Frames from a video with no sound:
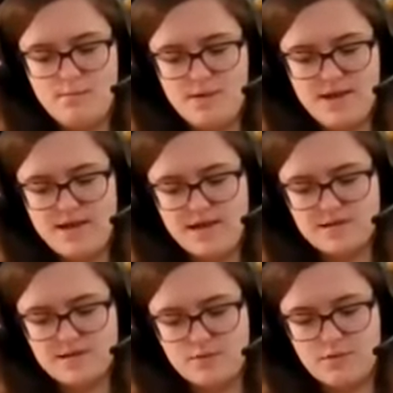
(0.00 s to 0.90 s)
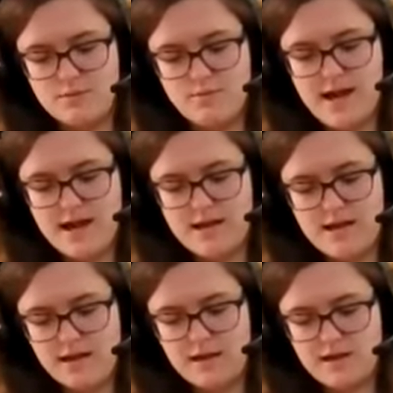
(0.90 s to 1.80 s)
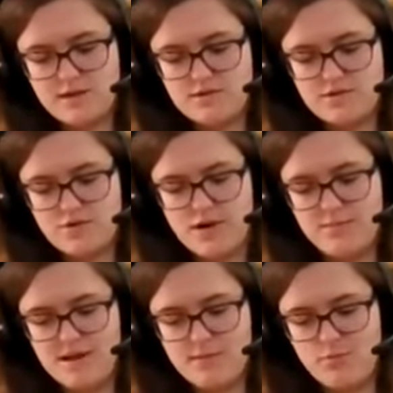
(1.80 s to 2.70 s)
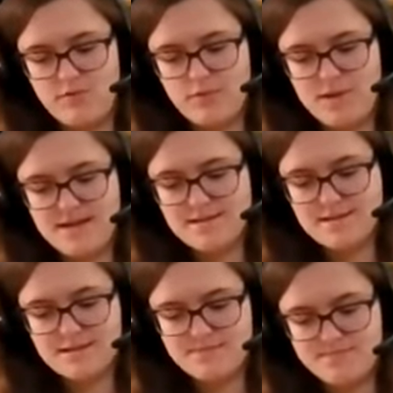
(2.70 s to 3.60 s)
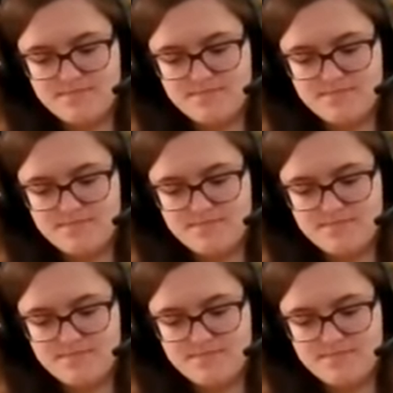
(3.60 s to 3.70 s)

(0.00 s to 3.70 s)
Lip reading: baking soda back in to try to make it more of a paste.